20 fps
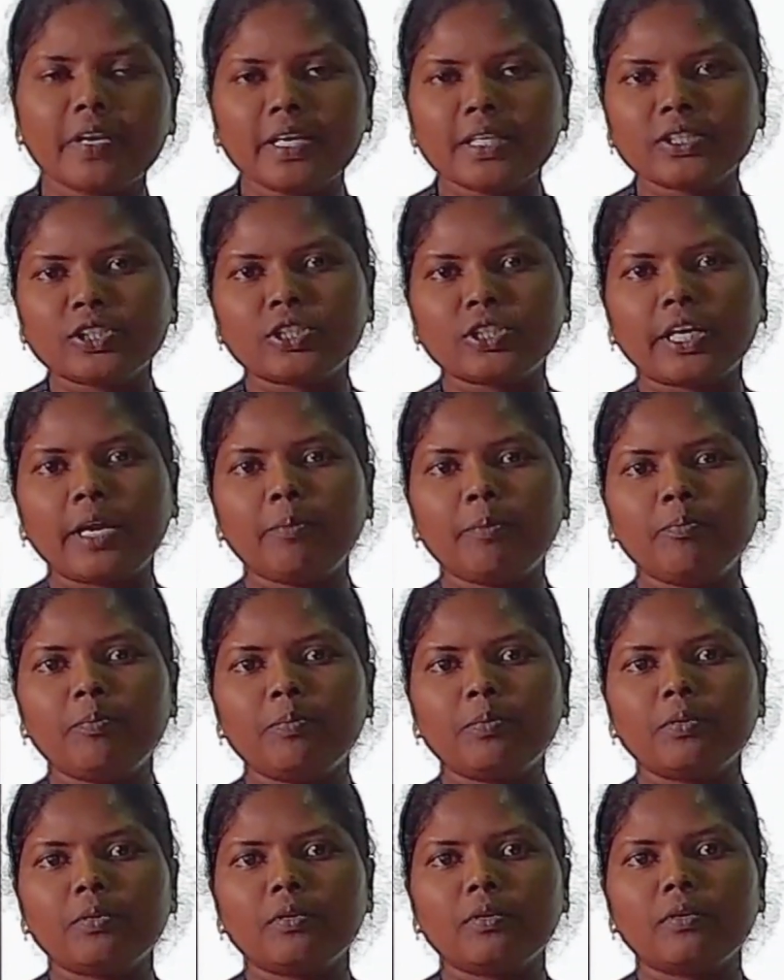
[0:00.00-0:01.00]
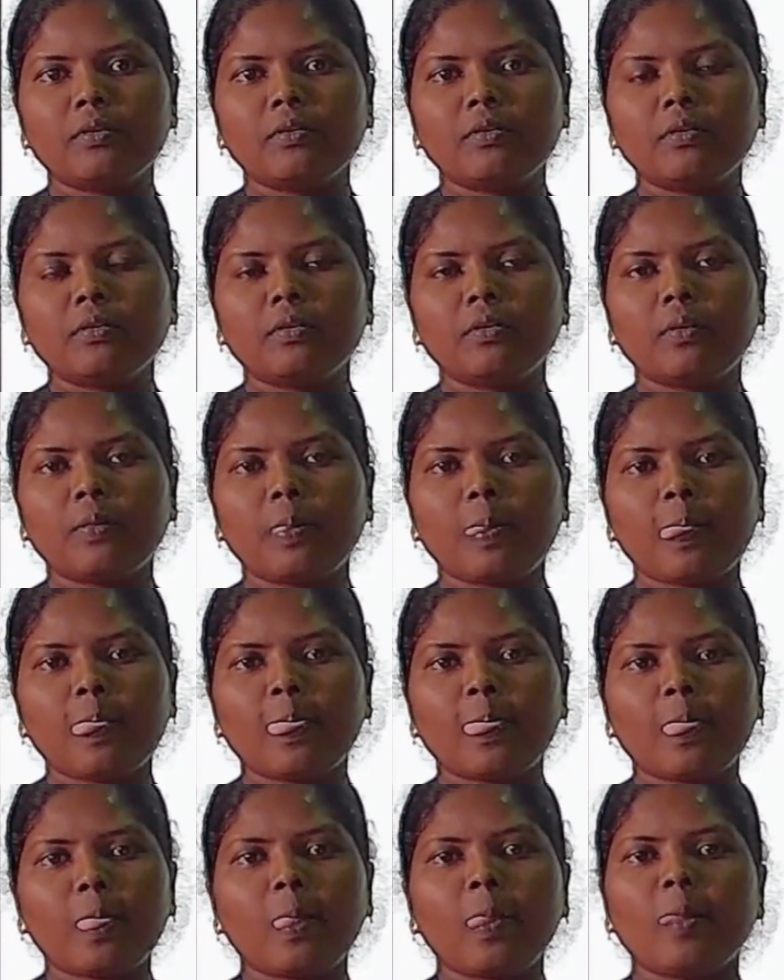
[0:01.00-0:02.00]
IP. That is the
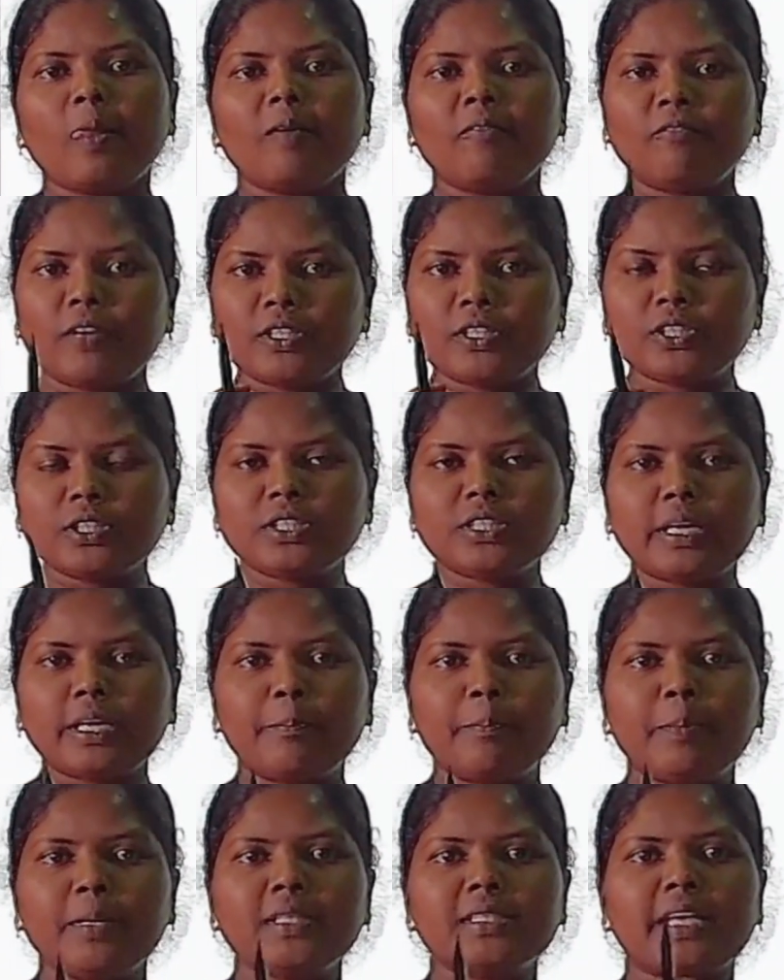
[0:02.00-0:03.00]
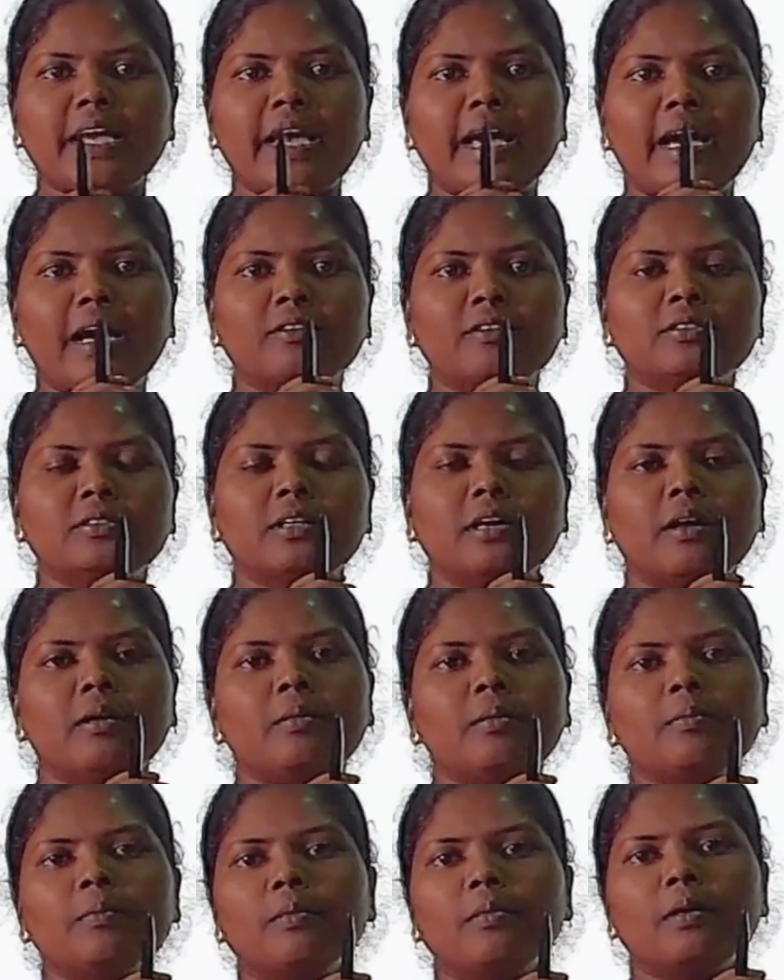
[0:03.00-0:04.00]
first step. Second step
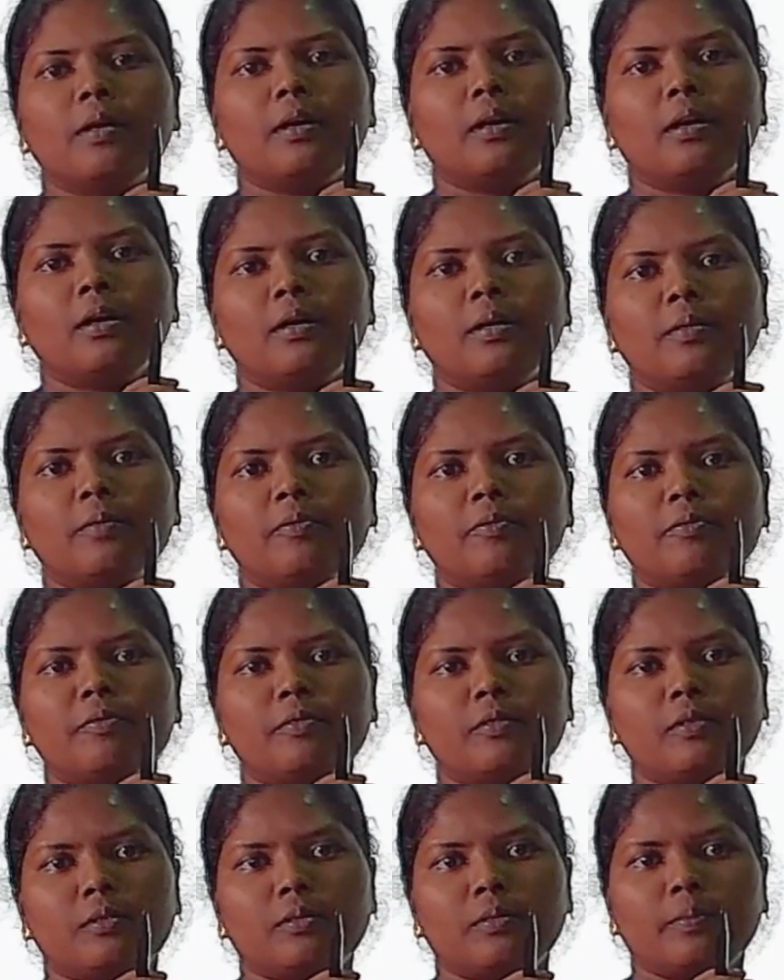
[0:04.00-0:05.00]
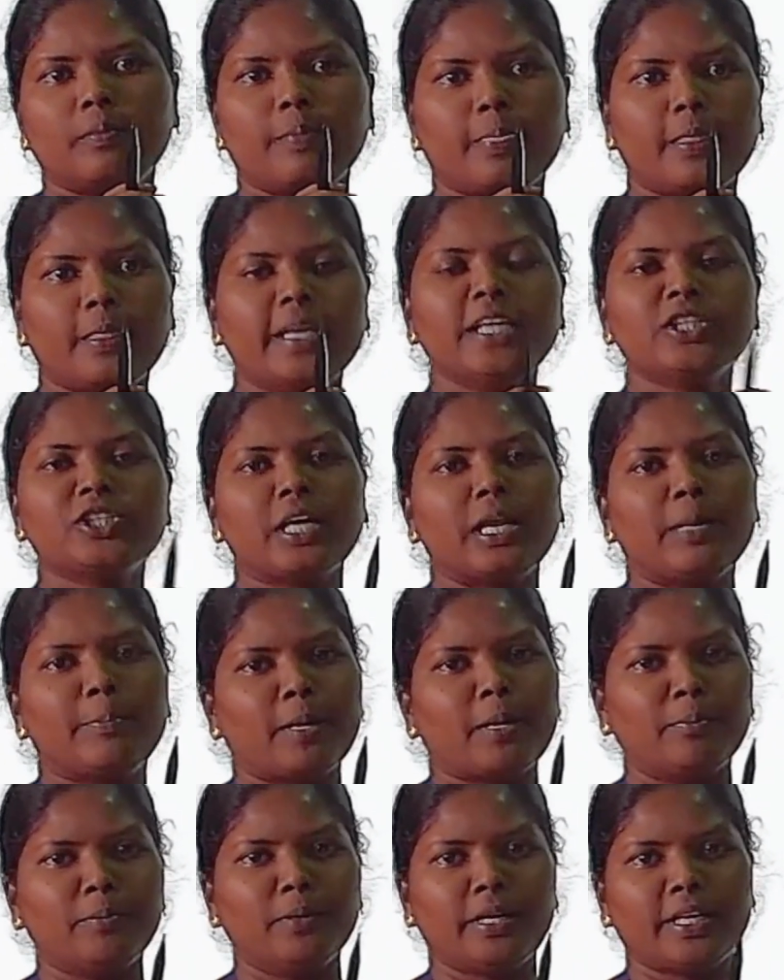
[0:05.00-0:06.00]
is, on that second step we are
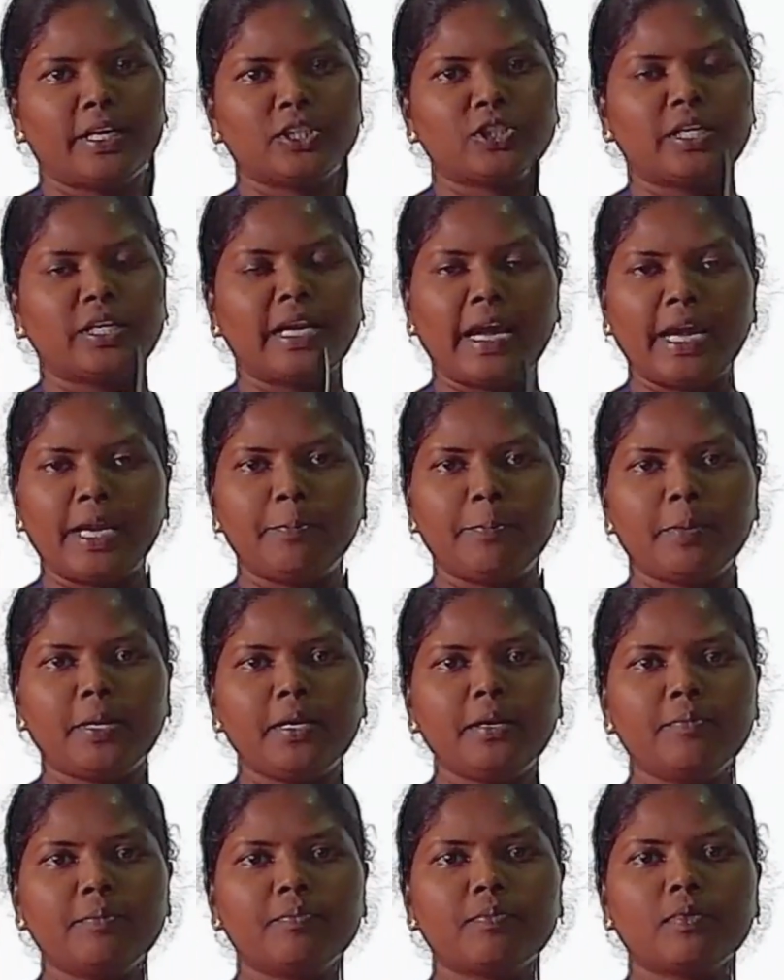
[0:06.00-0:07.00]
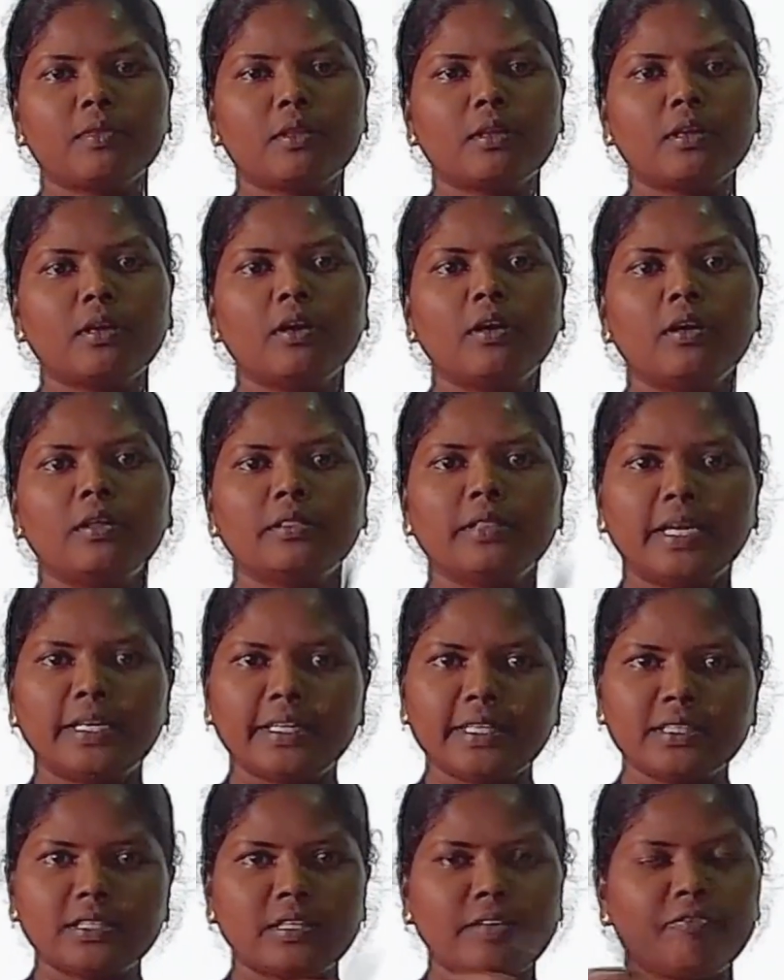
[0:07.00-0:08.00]
having 16 rounds.
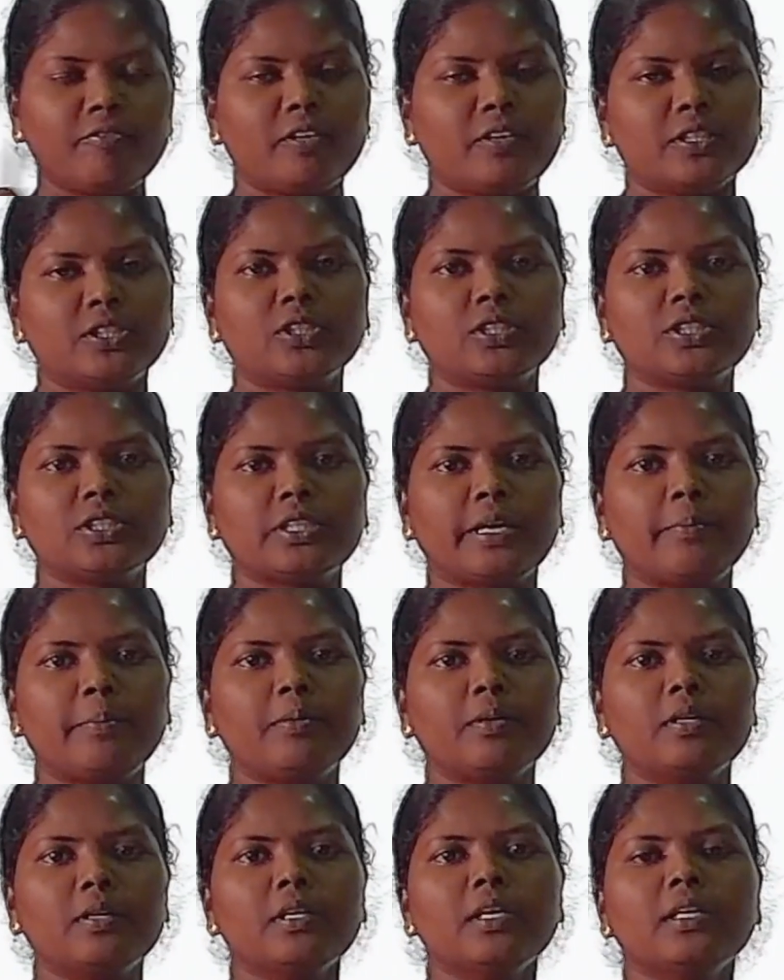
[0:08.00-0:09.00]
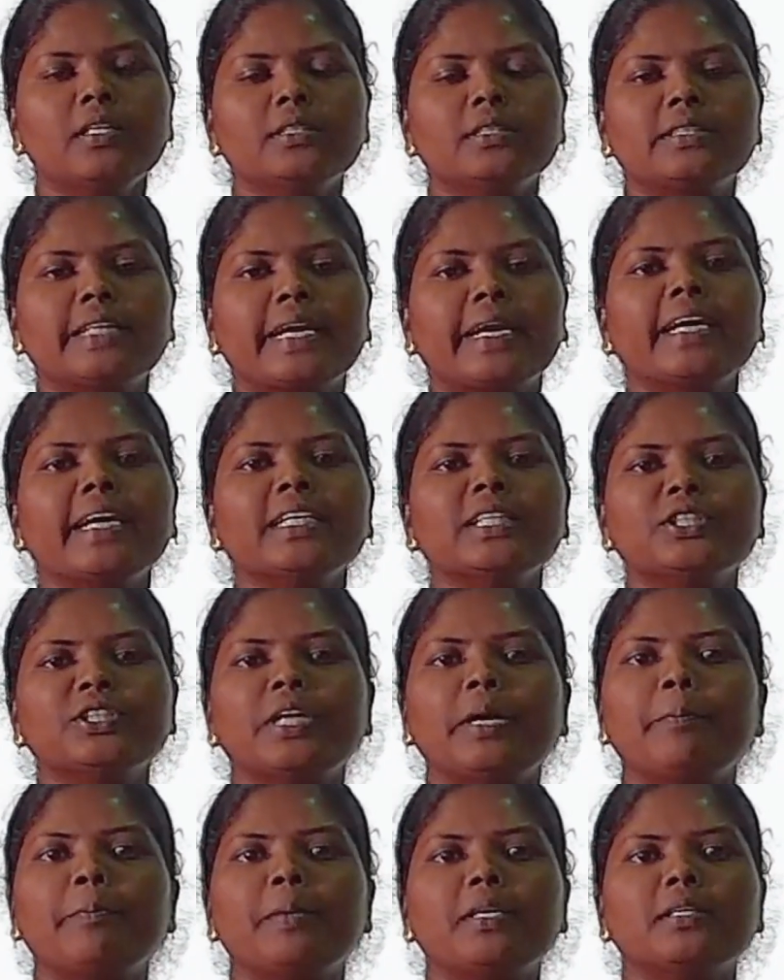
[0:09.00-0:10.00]
And third step is has a
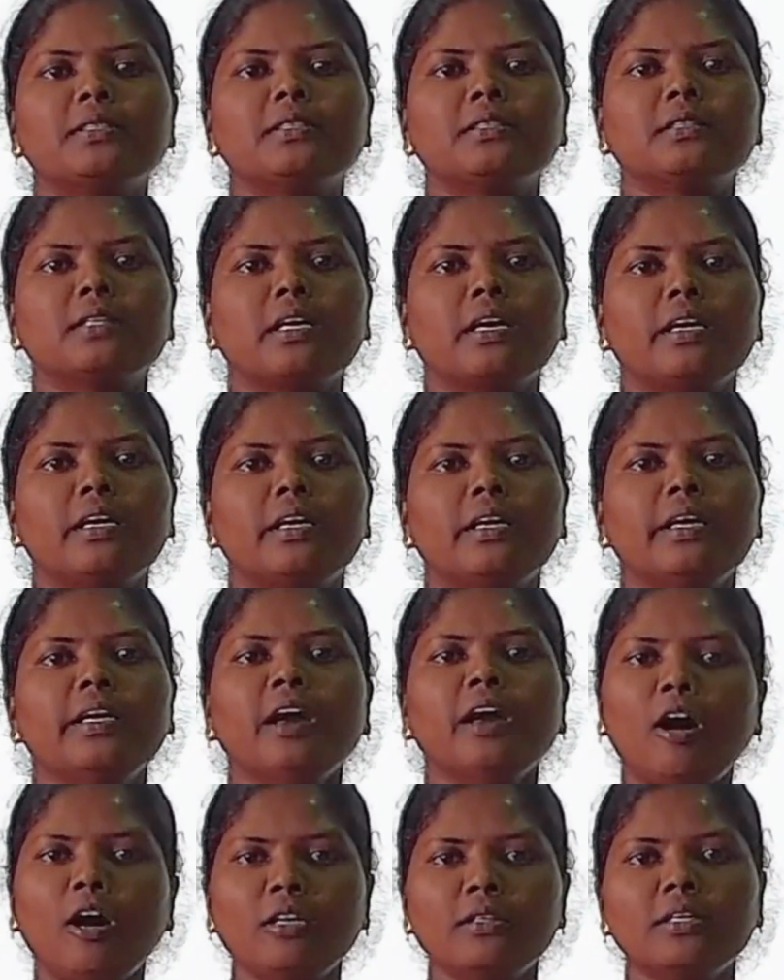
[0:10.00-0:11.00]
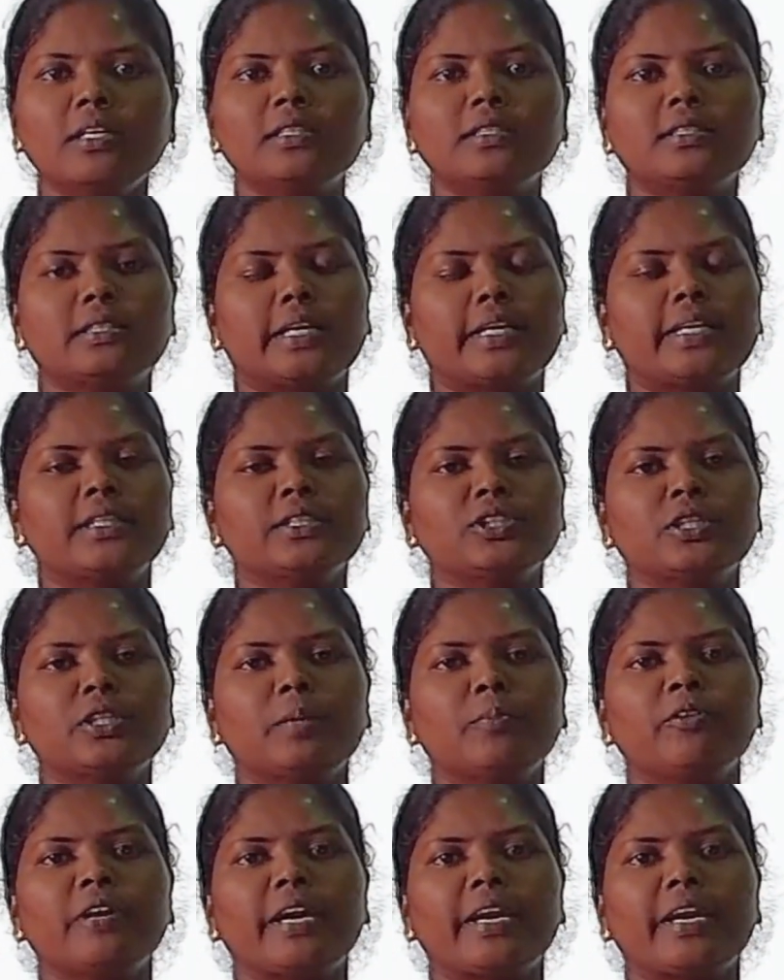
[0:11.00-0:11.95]
final permutation FP.